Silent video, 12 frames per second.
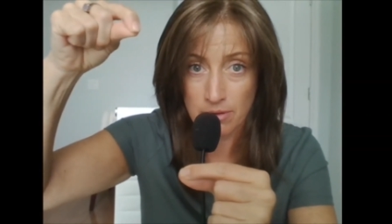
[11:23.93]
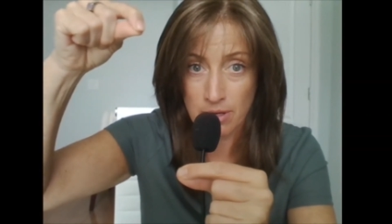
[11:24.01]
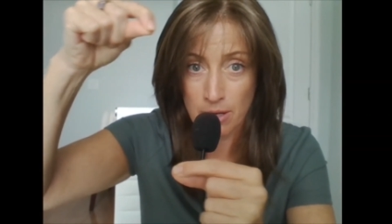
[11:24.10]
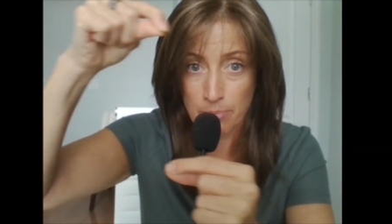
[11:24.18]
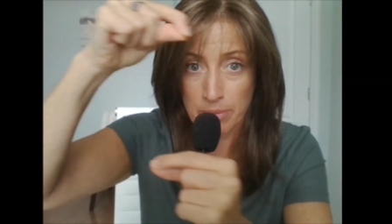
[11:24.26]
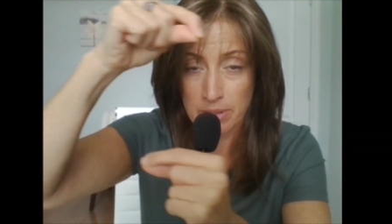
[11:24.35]

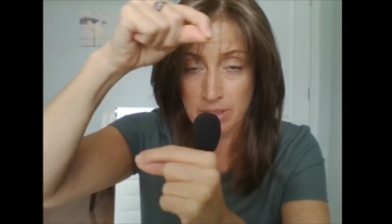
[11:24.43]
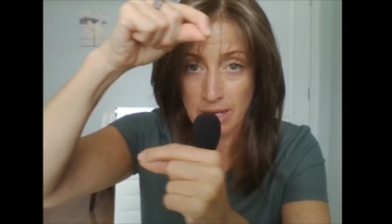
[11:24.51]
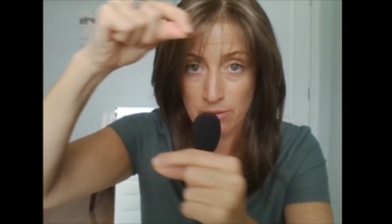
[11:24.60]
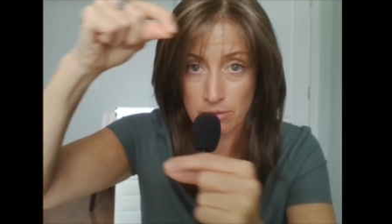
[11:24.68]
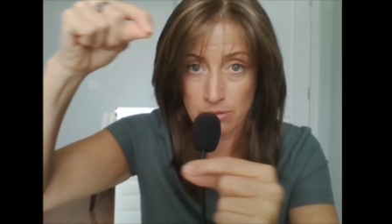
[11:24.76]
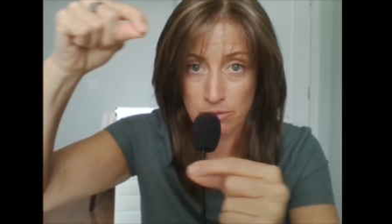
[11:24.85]
up and
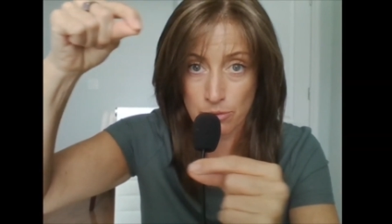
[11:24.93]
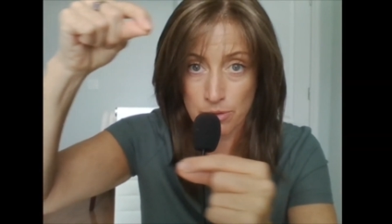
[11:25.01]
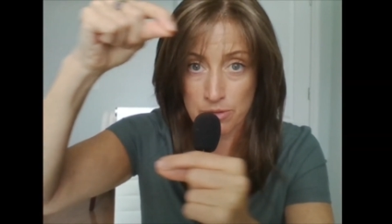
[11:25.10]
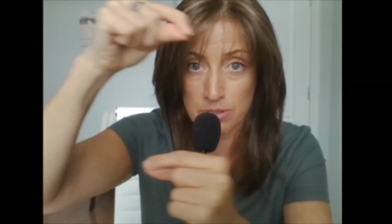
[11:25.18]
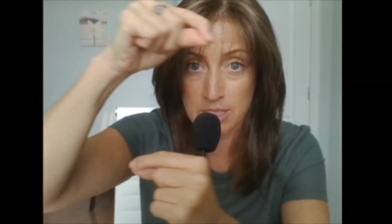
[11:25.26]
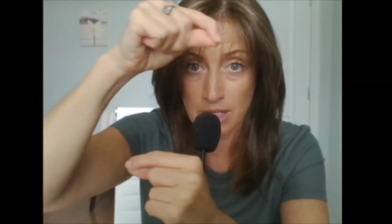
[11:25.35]
down,
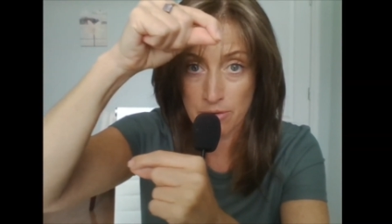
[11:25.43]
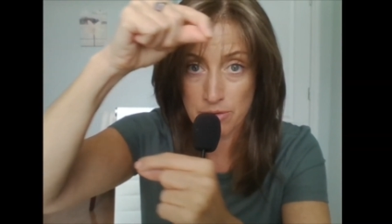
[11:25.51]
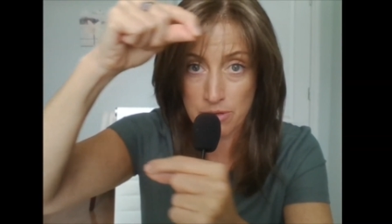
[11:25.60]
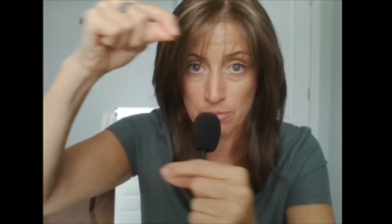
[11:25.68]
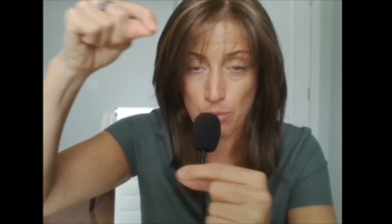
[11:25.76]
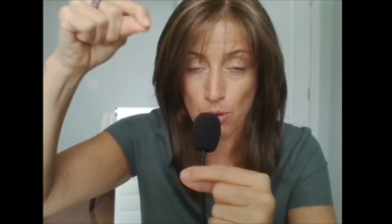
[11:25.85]
north and
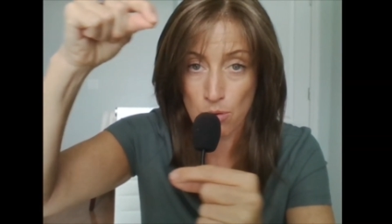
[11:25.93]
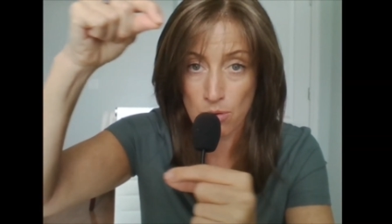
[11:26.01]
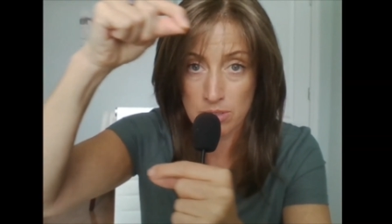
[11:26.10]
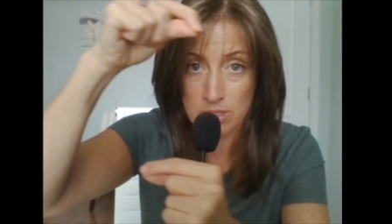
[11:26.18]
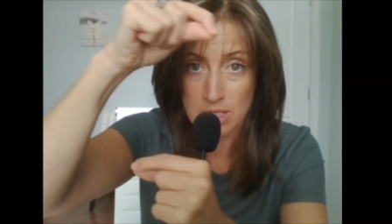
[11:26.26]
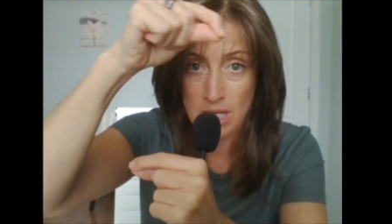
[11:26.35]
south poles.